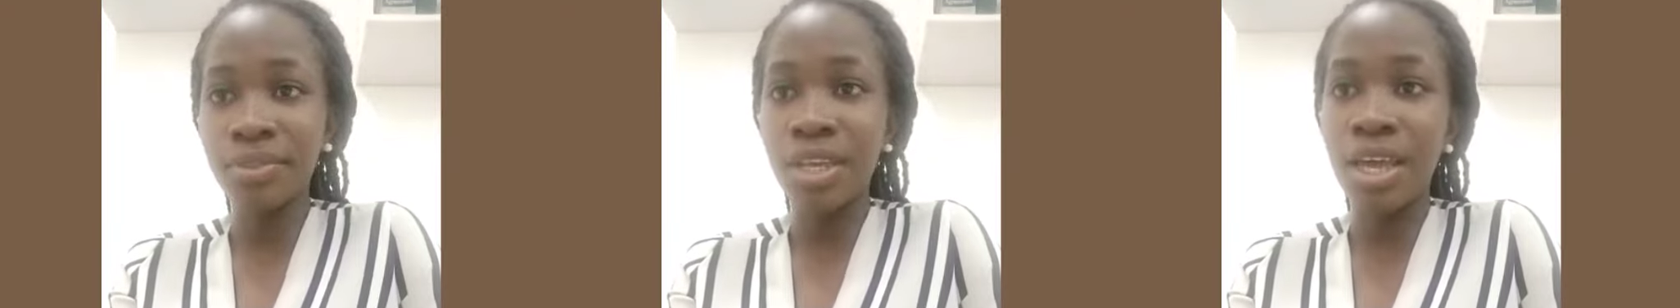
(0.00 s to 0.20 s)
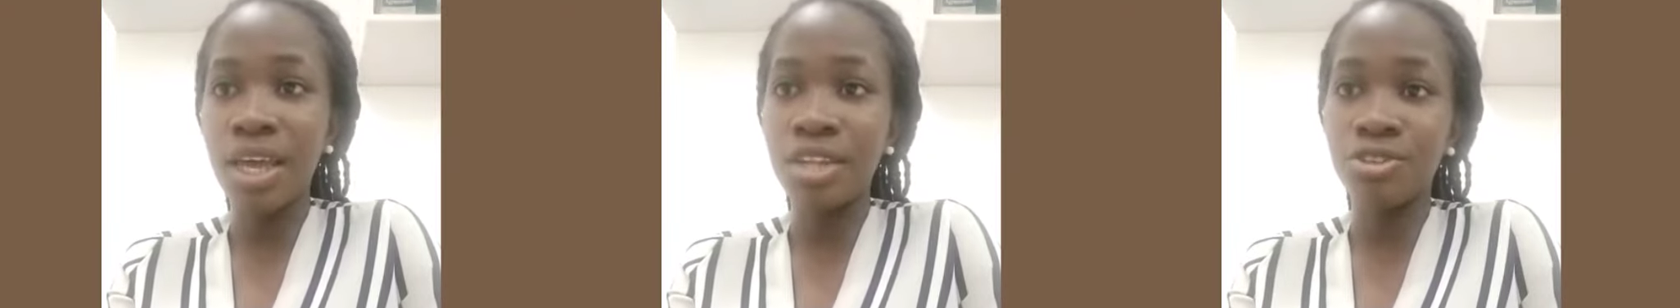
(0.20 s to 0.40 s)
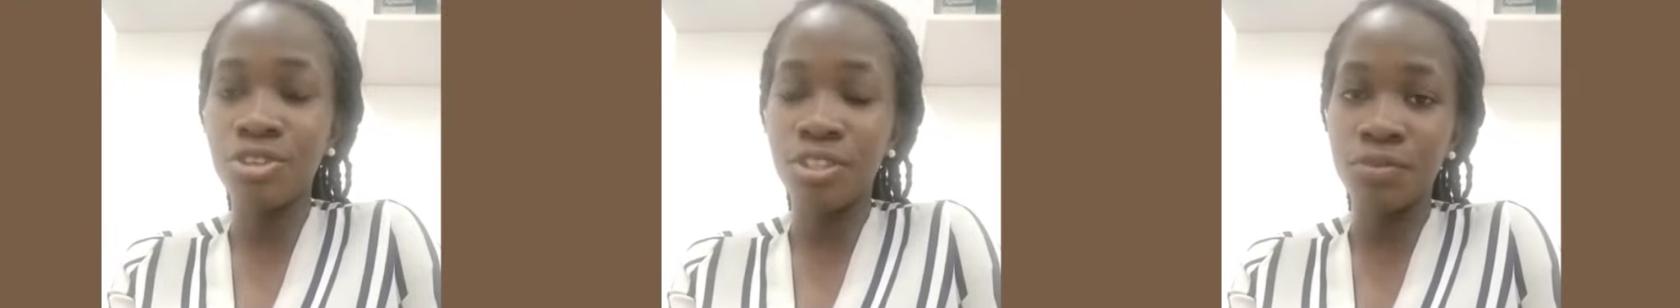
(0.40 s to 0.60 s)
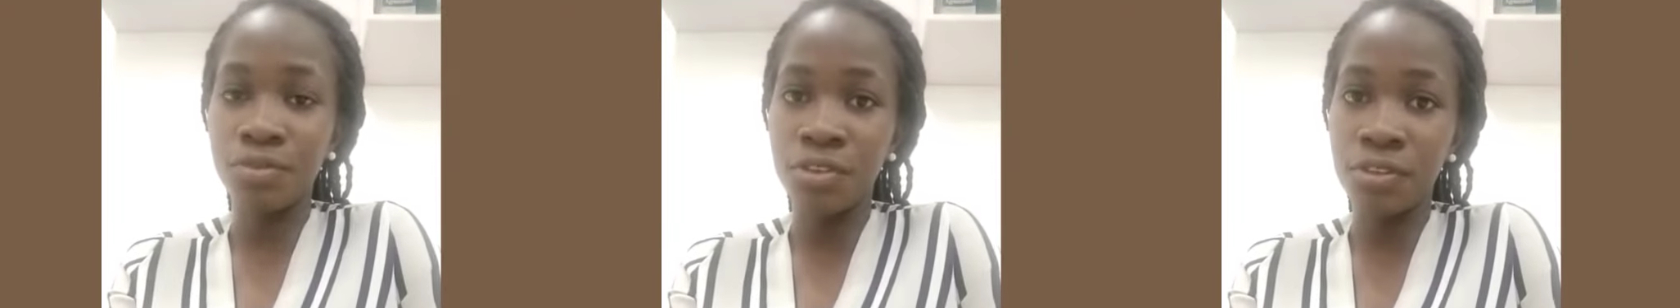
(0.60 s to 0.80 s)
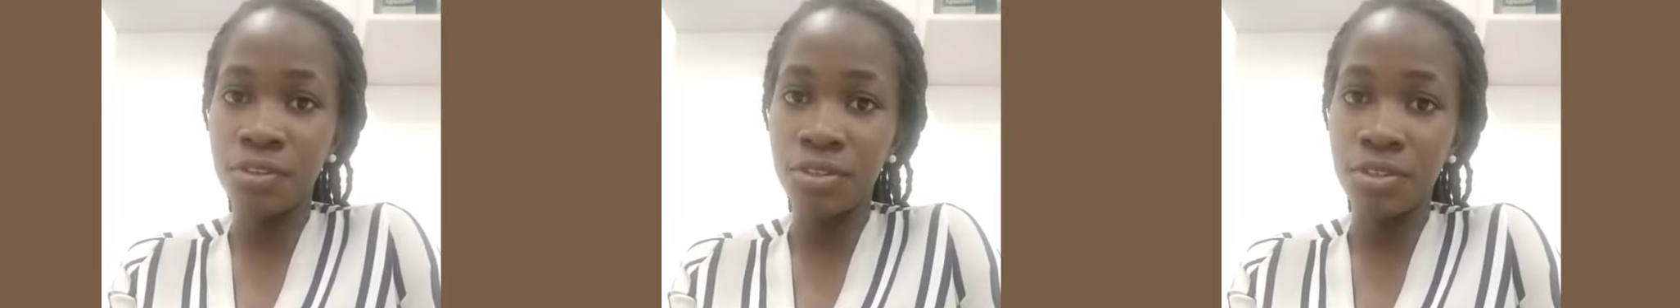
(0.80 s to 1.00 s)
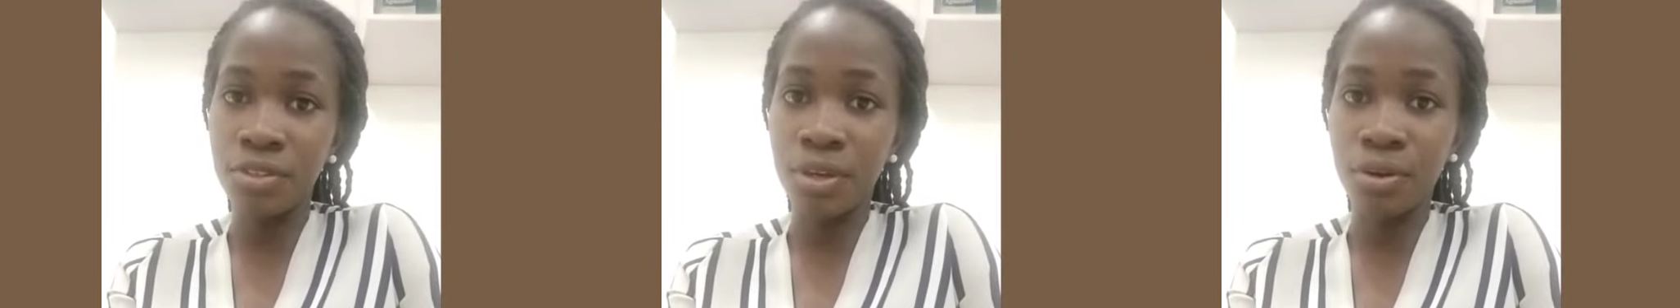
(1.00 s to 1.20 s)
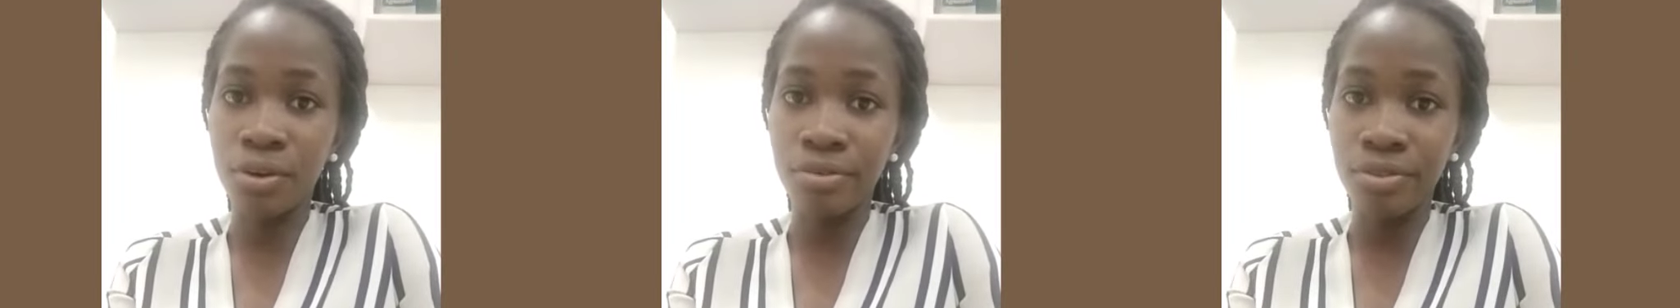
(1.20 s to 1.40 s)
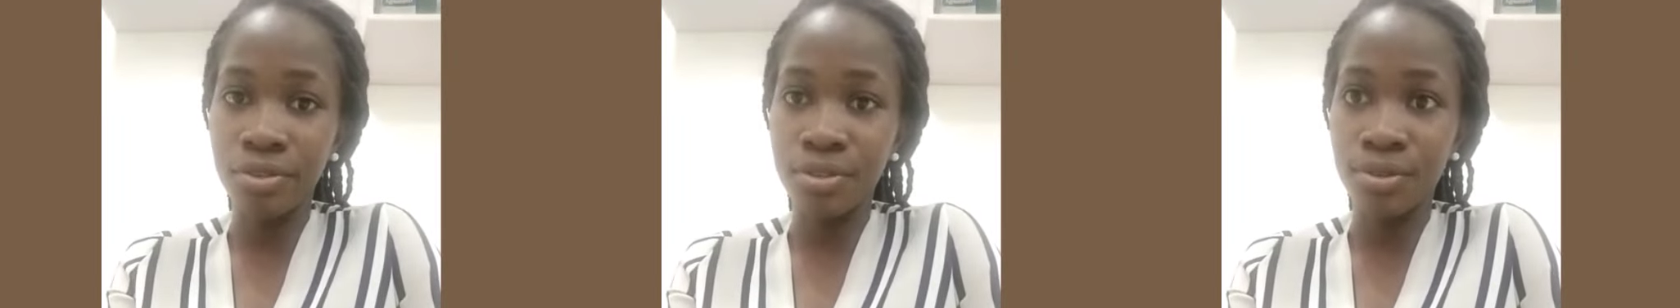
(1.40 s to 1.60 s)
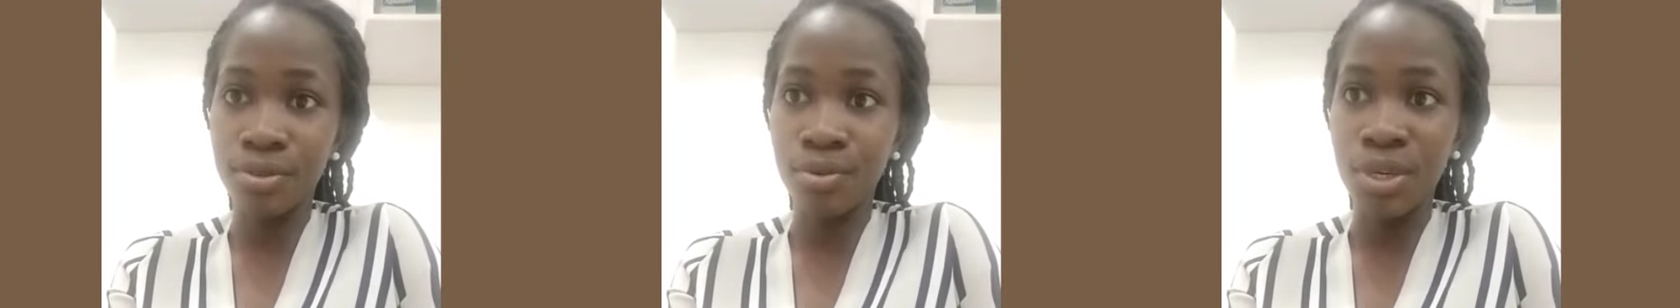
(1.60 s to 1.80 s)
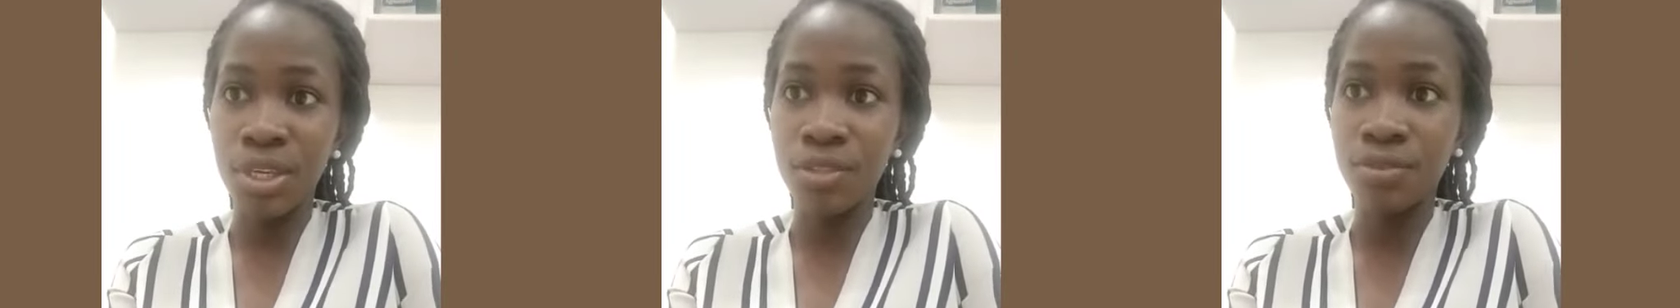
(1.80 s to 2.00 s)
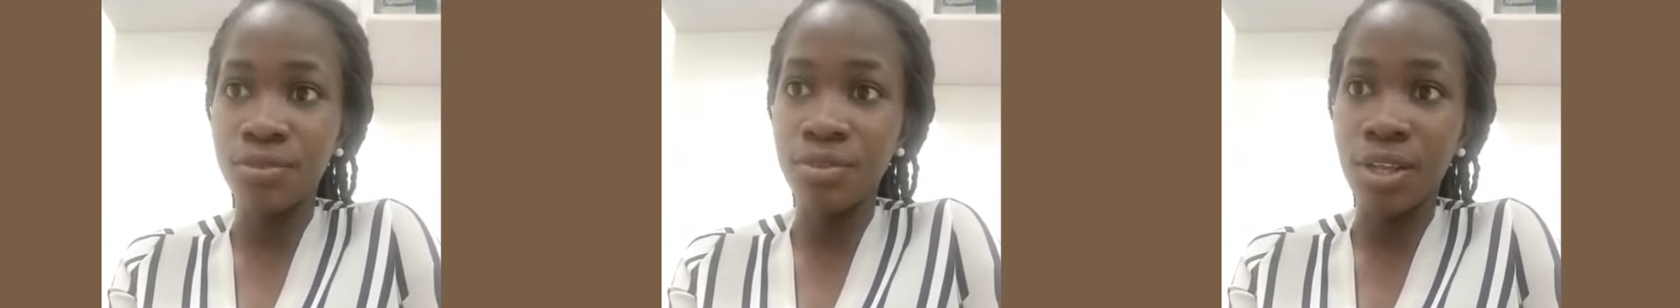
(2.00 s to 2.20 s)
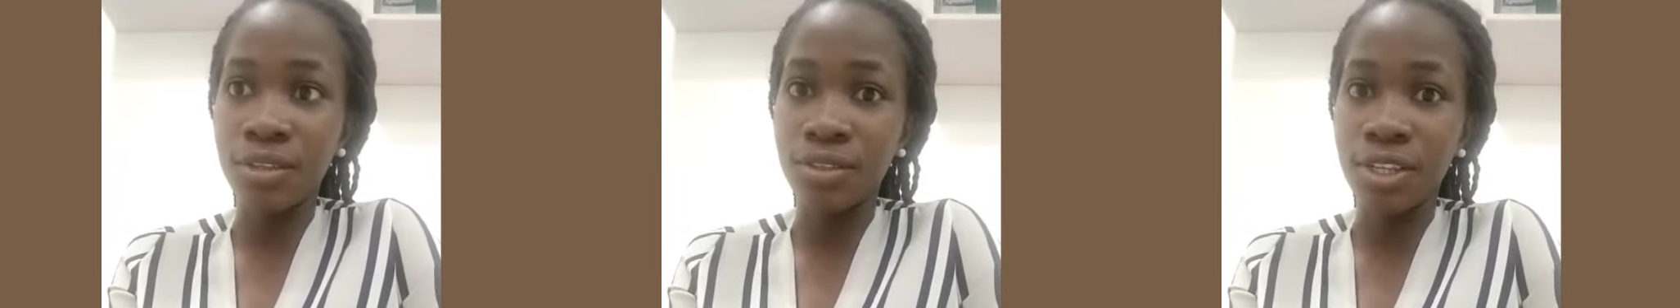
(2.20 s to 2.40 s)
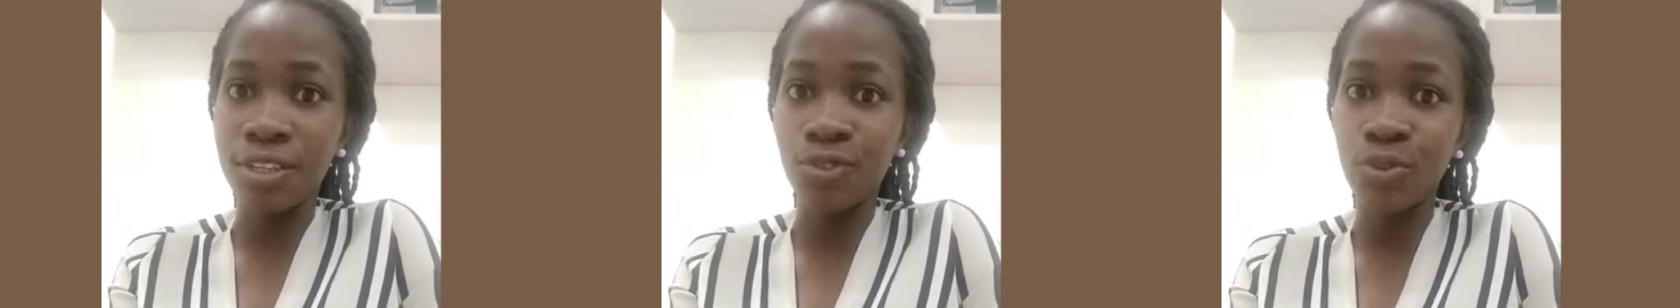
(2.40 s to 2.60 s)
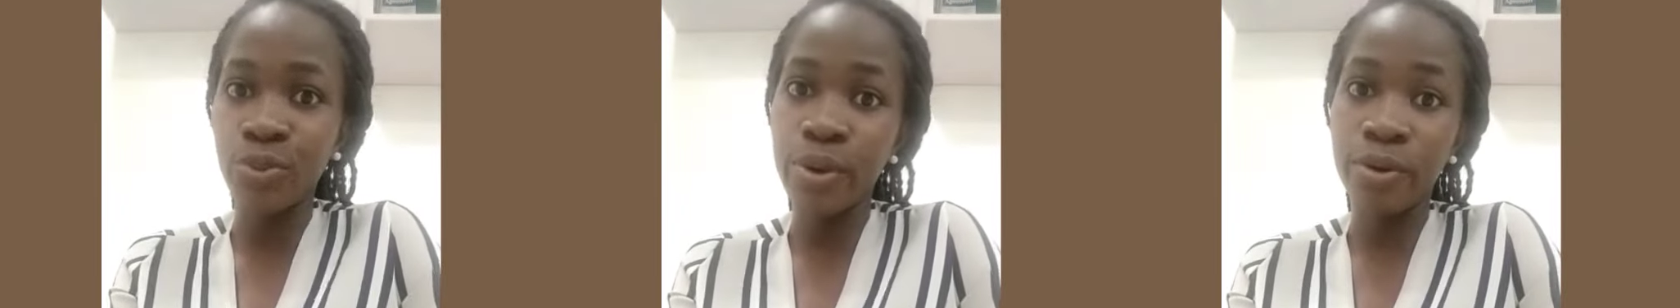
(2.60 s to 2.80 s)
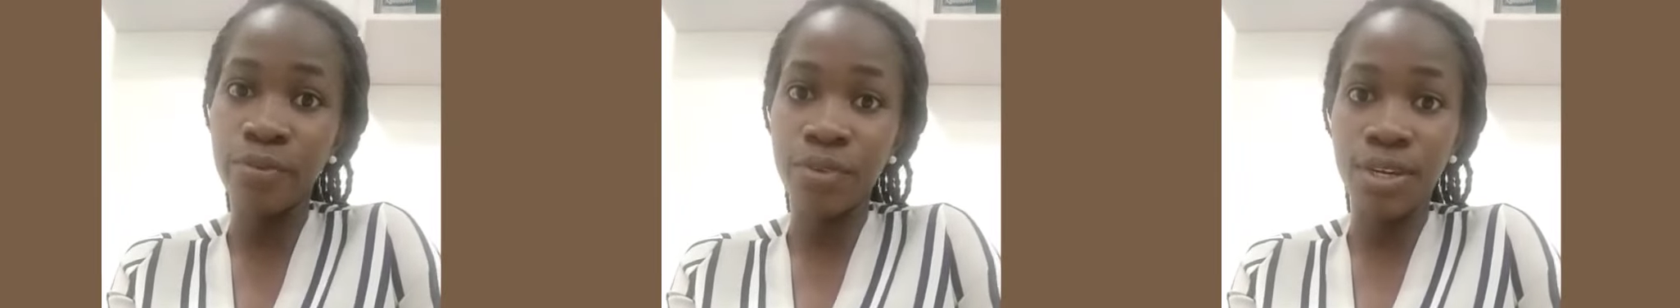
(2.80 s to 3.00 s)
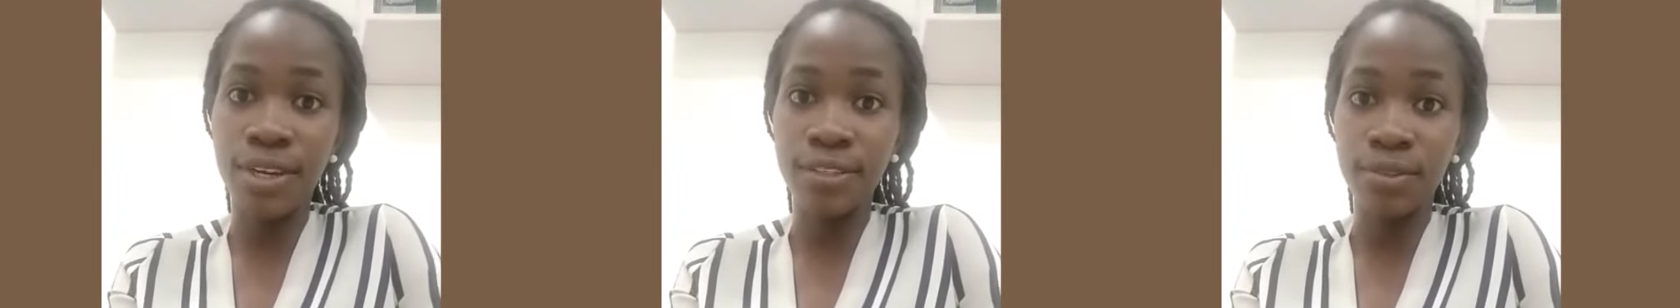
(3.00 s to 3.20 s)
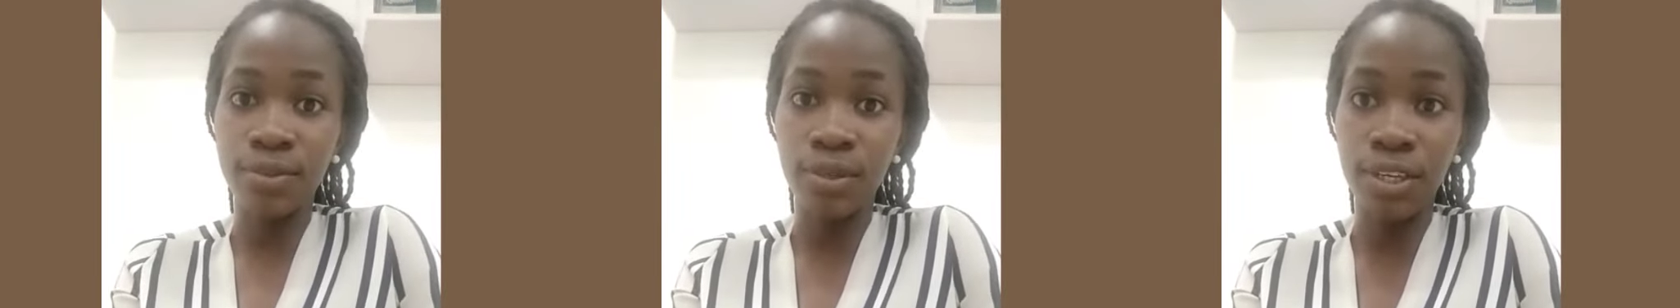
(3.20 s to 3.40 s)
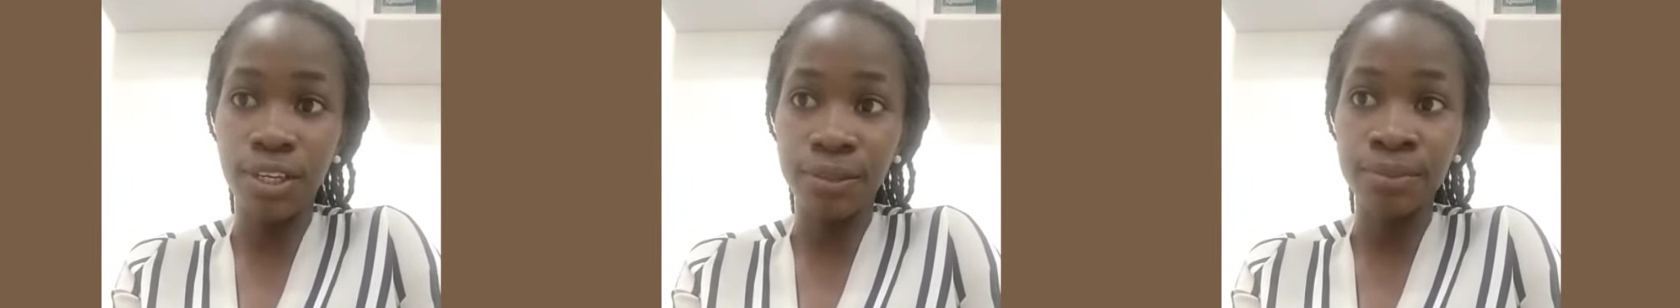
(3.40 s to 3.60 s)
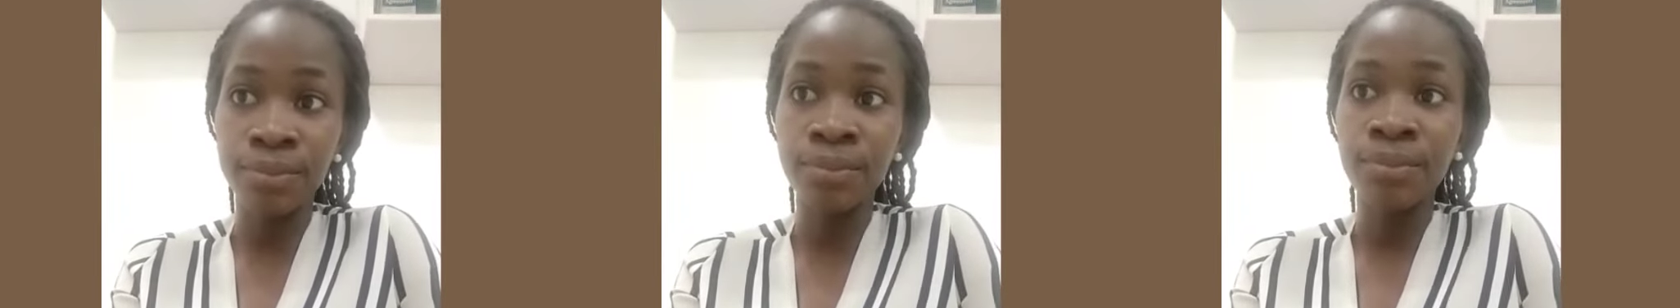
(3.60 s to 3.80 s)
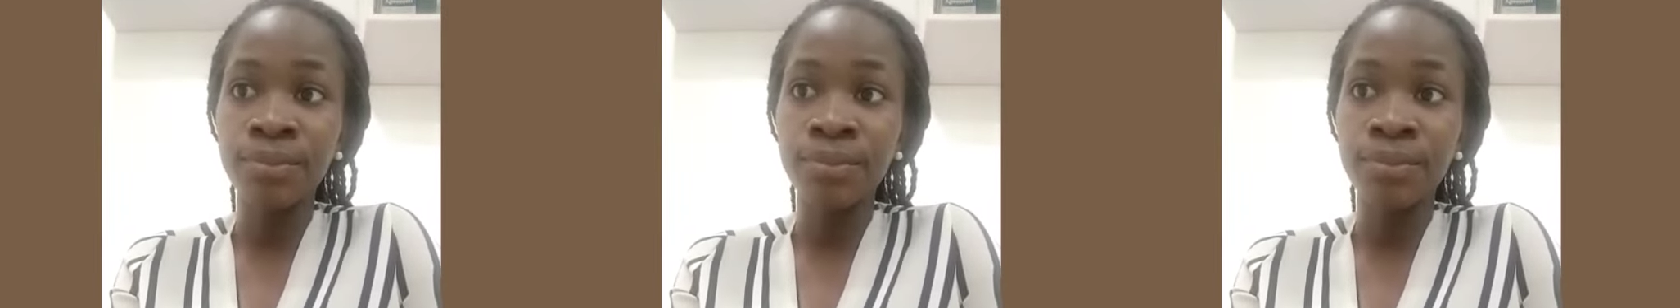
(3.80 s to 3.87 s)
I just finished secondary school in 2012 in Agricultural,